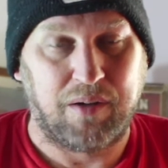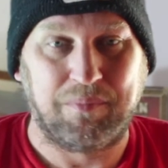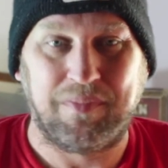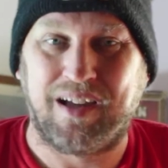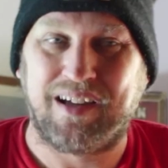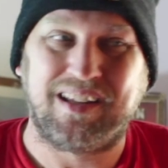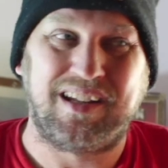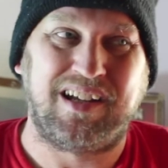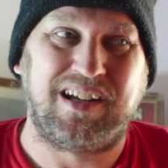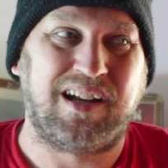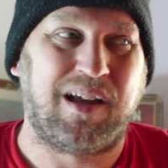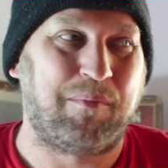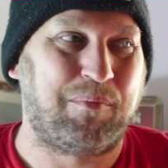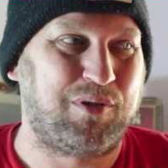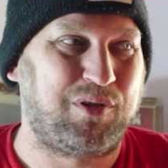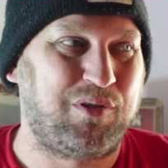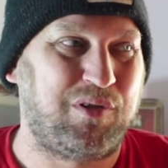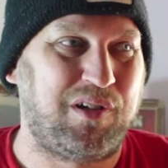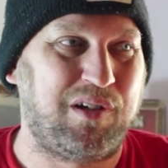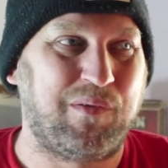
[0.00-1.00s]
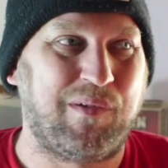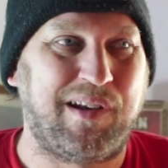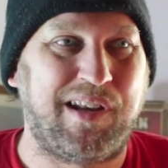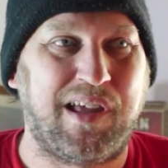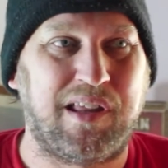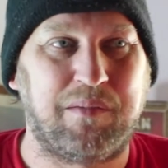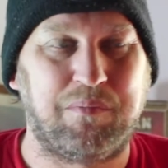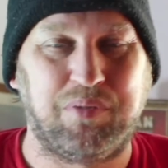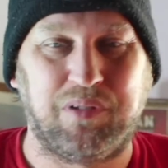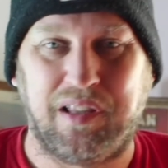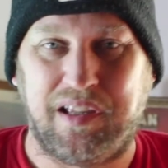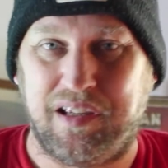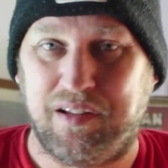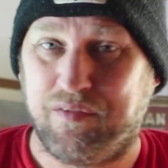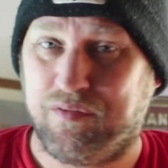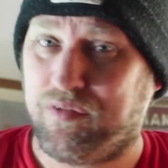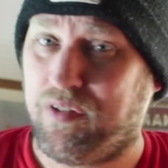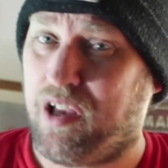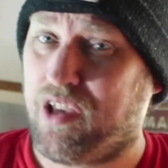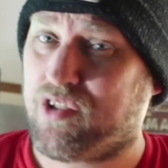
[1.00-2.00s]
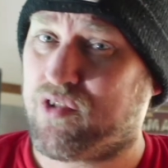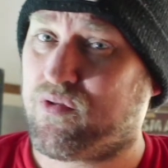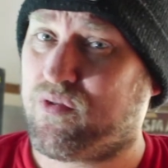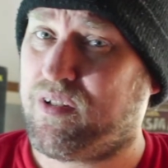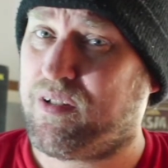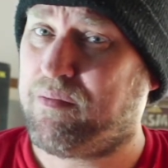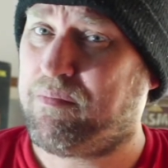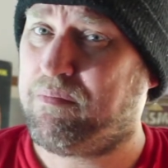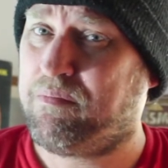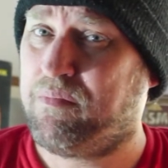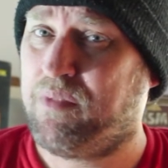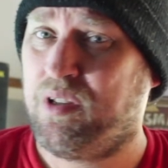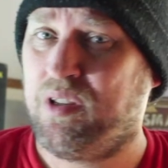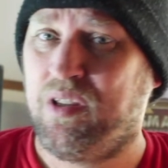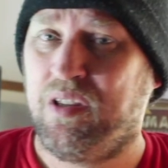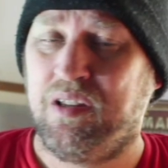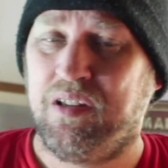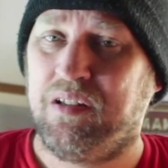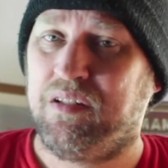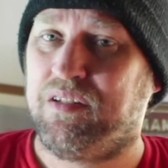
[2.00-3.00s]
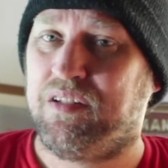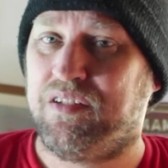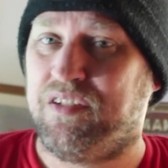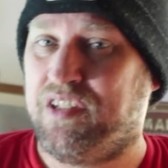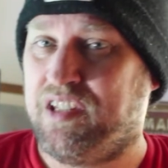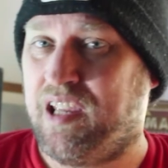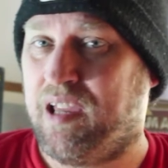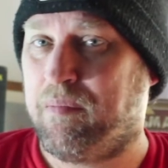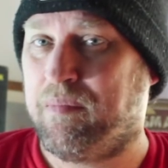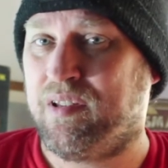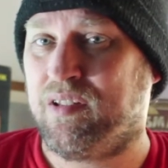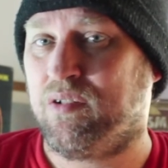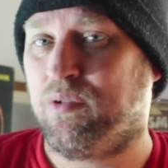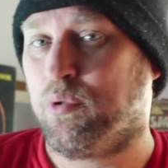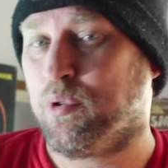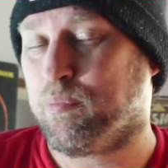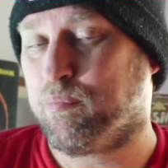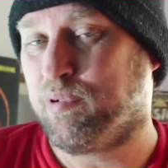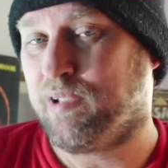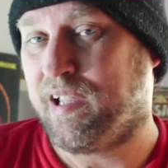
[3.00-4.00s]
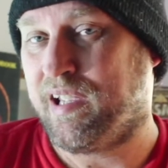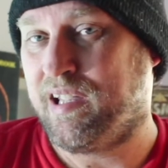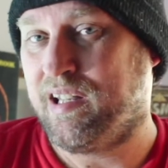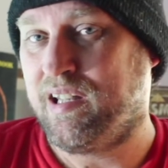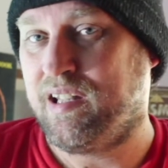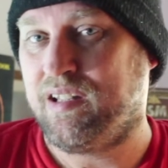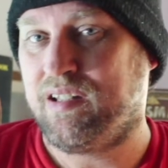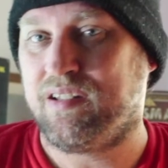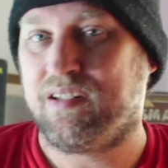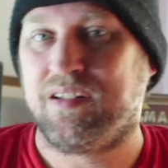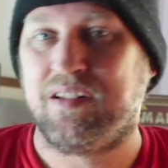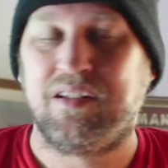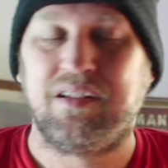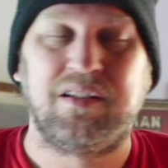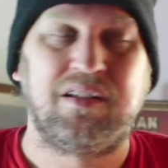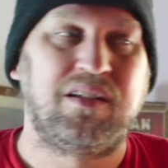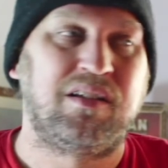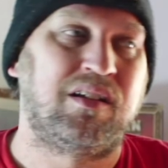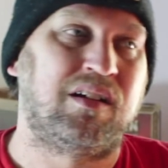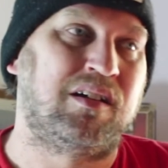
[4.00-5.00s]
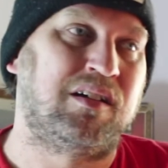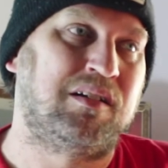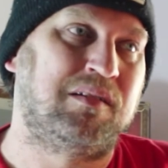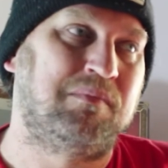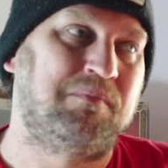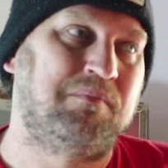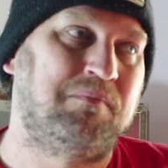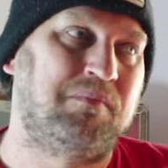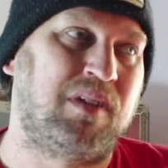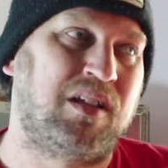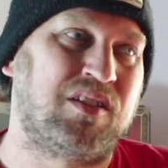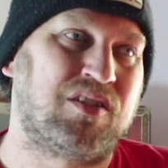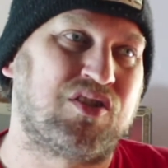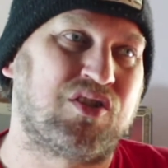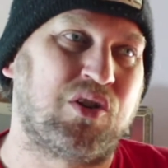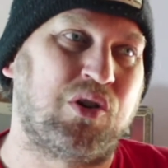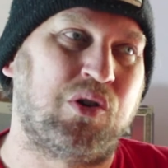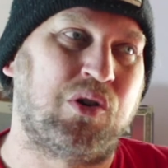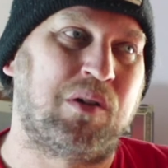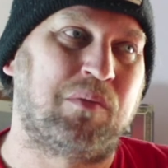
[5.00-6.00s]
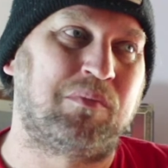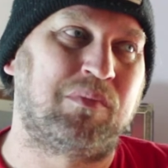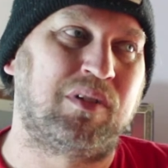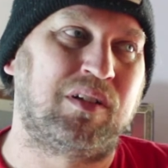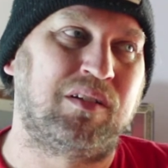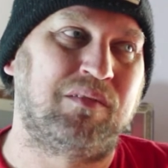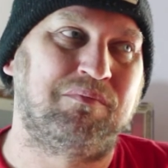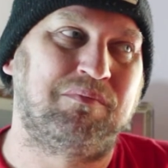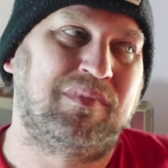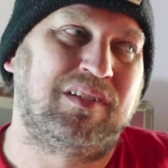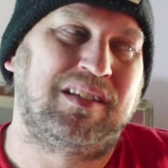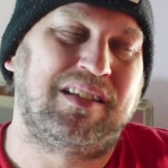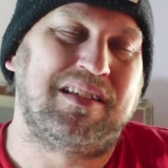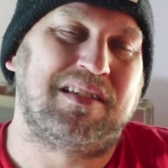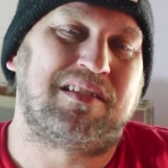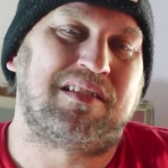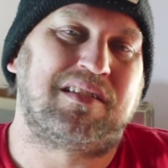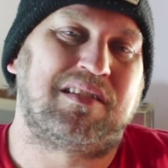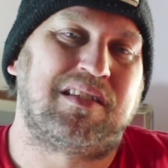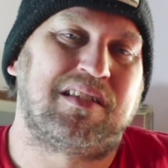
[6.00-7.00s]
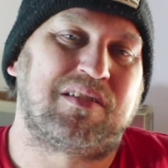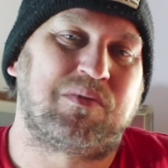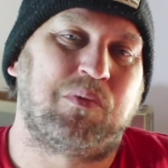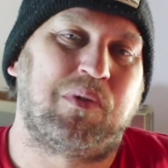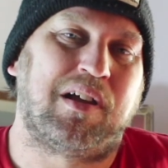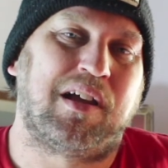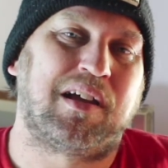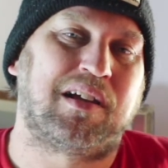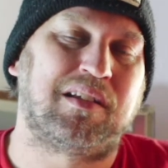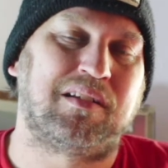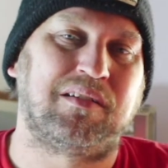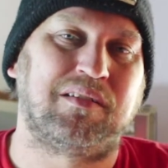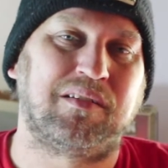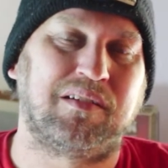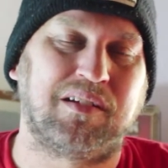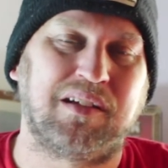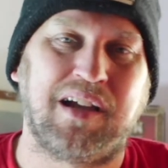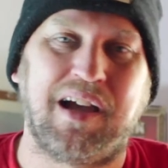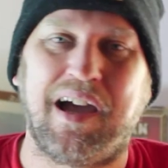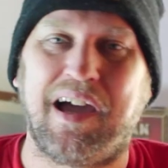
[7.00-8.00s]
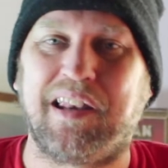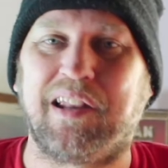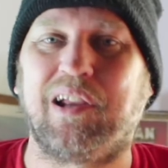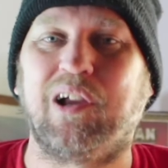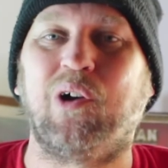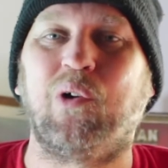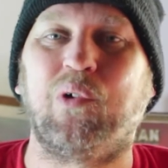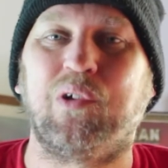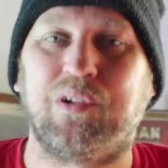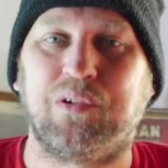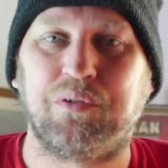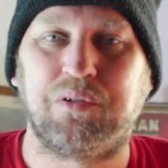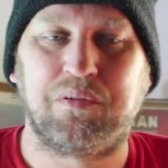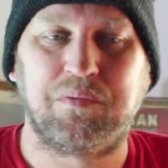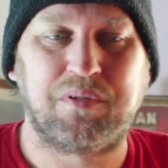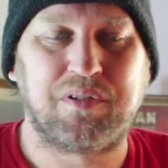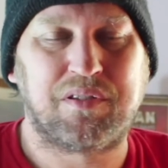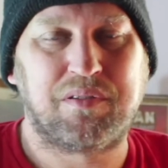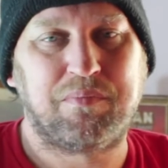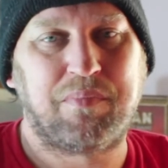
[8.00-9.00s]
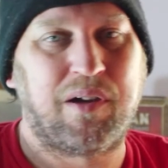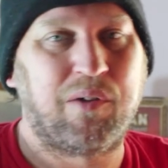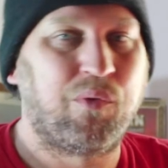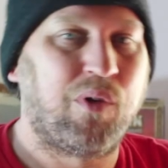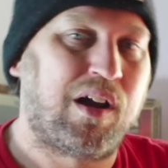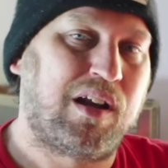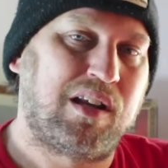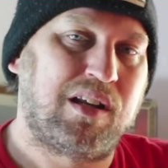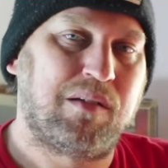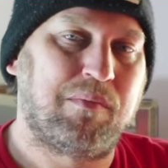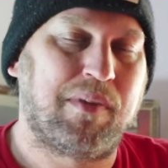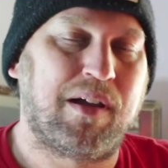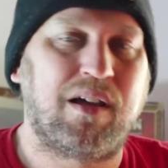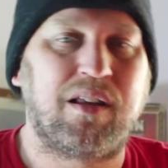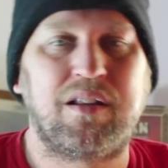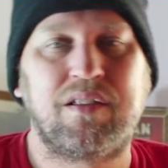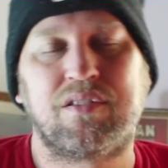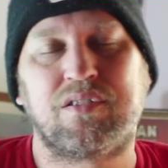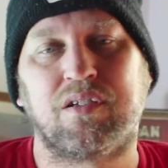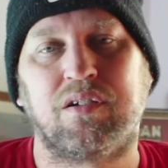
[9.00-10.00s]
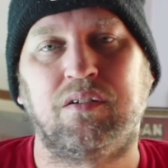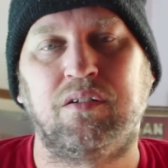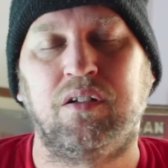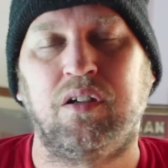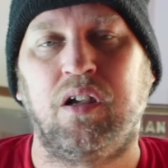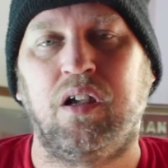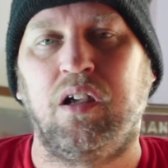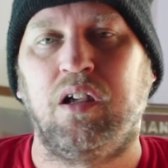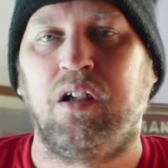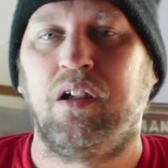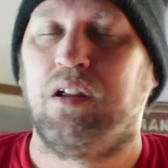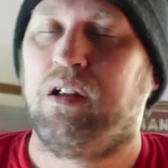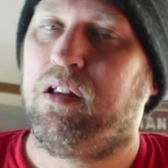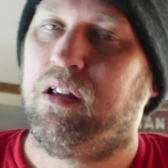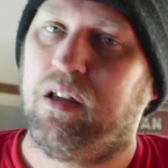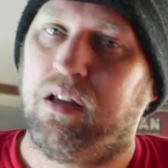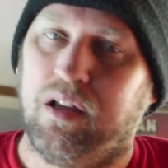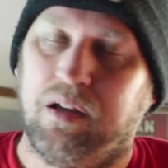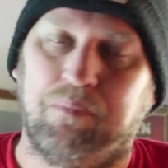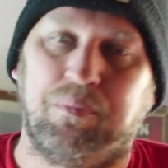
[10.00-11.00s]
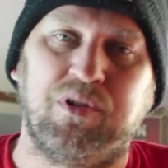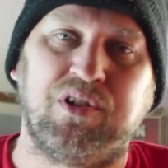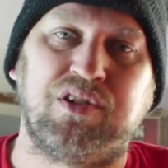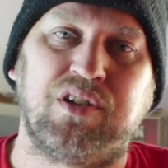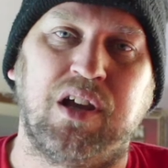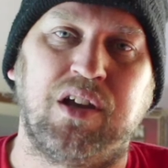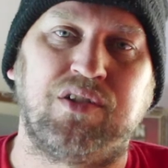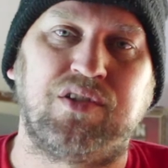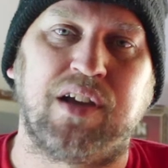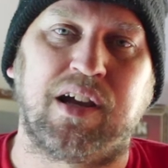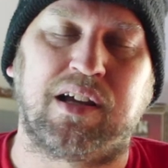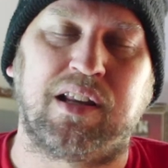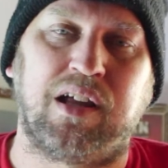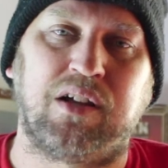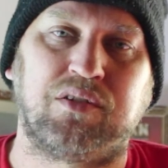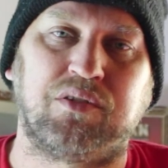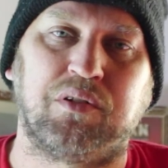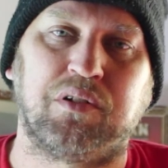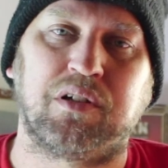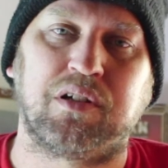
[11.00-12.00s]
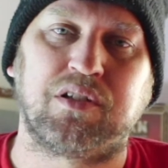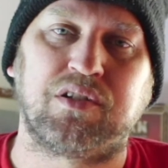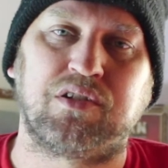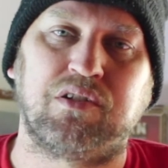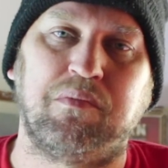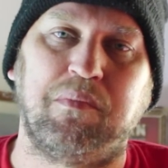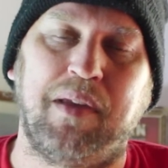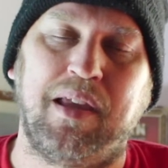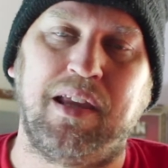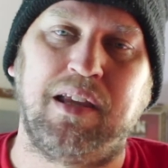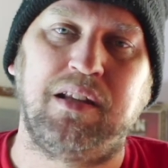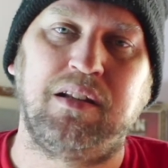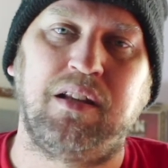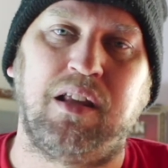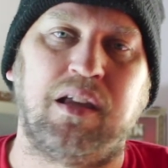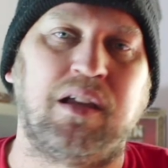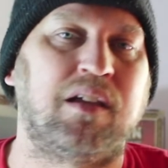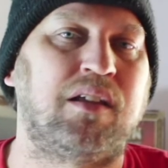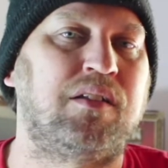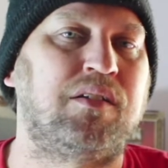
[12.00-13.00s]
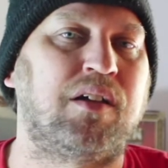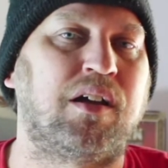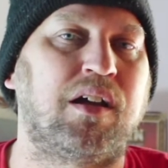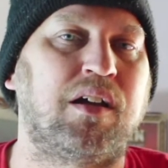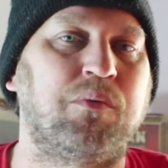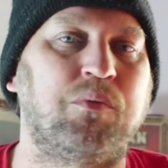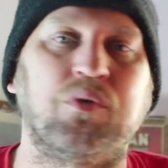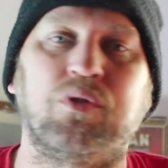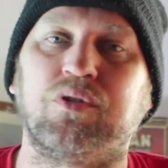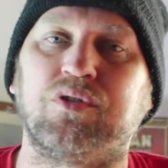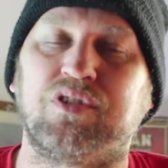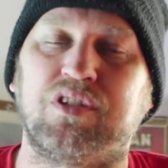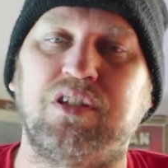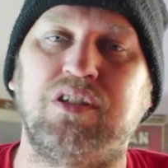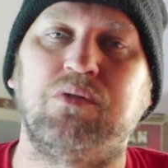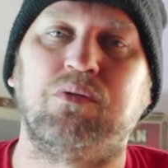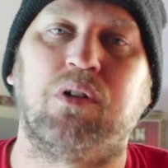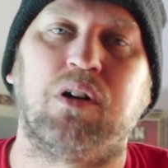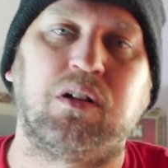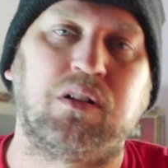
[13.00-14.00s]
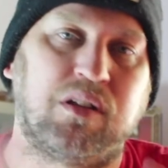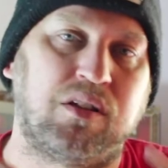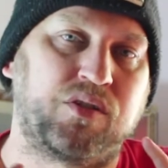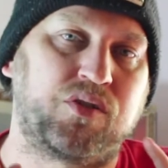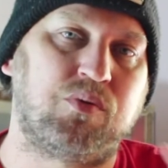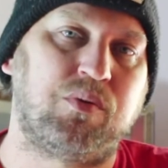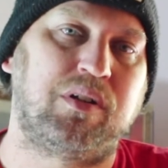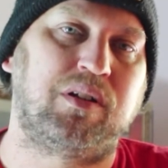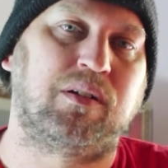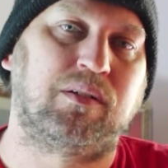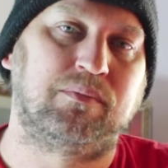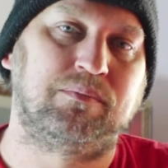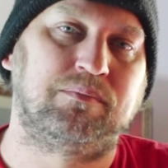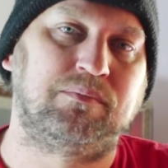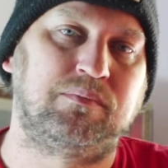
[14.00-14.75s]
not getting an opportunity right now to play in Frost Realm, to DM it or play in it, and so at least this way I can kind of go into it by writing about it. So appreciate checking out Doragons Domain, and I will see you all in Twitter.